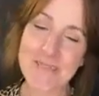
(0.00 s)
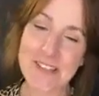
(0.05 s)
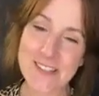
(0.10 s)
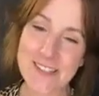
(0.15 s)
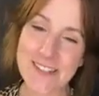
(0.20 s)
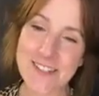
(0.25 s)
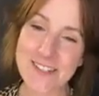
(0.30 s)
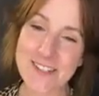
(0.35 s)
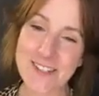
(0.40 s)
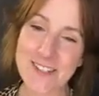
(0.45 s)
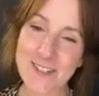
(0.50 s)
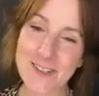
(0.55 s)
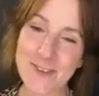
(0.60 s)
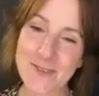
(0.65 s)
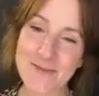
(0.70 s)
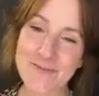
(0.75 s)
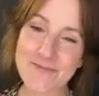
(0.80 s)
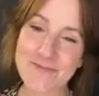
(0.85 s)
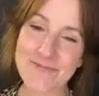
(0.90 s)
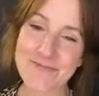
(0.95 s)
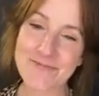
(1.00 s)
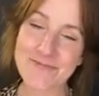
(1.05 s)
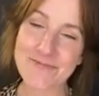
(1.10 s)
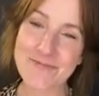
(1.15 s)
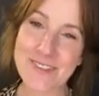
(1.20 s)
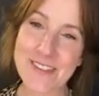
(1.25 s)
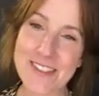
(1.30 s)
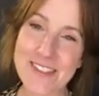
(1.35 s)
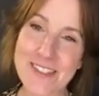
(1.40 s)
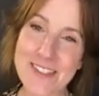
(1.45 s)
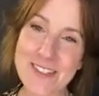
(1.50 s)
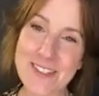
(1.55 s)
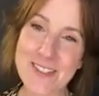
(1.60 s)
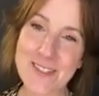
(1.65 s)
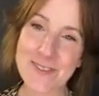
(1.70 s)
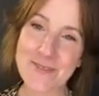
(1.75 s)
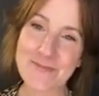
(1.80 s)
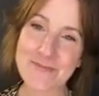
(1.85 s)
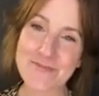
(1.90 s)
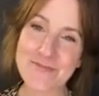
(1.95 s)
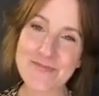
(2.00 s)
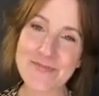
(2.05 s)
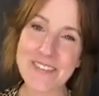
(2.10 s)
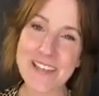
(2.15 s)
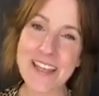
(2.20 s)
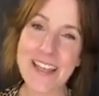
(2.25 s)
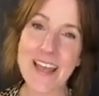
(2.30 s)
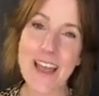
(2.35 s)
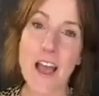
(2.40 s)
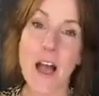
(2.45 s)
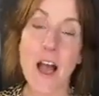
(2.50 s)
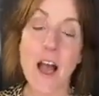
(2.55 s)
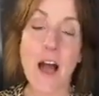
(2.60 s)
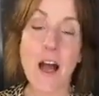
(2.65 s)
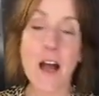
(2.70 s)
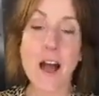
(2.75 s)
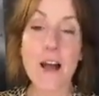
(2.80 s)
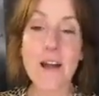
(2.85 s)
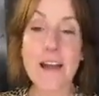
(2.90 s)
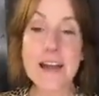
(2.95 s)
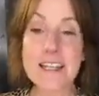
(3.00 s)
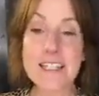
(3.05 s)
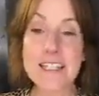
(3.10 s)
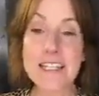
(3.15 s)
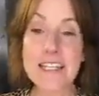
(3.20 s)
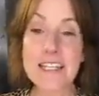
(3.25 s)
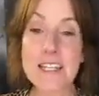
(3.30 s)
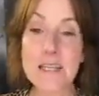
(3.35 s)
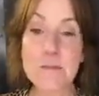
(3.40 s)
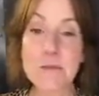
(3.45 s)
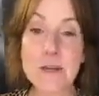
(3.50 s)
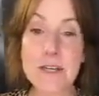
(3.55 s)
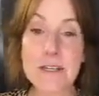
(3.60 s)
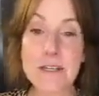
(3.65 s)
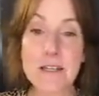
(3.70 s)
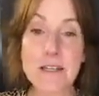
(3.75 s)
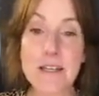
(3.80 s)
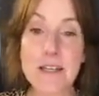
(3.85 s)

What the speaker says: Miss you too. All right, team.